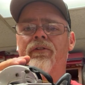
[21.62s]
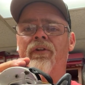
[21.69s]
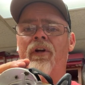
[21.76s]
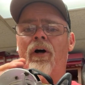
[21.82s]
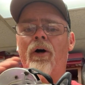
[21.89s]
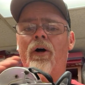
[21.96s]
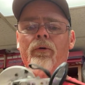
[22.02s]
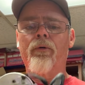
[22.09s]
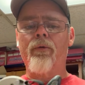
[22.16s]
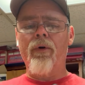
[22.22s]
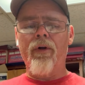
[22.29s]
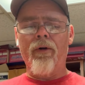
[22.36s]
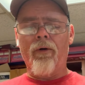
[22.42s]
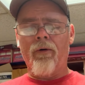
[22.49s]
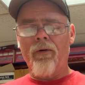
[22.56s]
an older
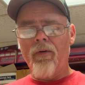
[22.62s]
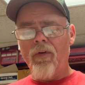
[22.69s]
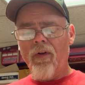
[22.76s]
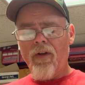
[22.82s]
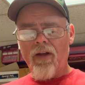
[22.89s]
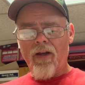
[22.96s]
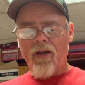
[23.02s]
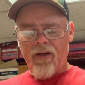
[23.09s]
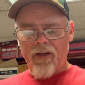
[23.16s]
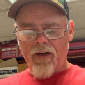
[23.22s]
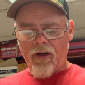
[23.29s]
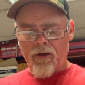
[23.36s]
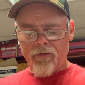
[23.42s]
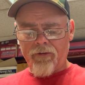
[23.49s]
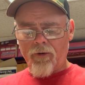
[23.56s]
reel, and it
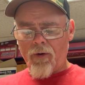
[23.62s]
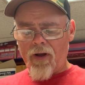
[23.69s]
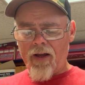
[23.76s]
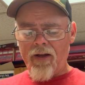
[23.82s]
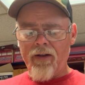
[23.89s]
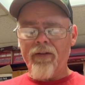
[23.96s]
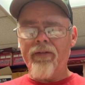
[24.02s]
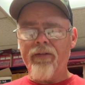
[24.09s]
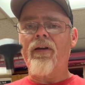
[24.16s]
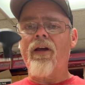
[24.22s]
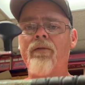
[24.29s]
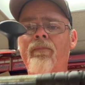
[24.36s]
also has a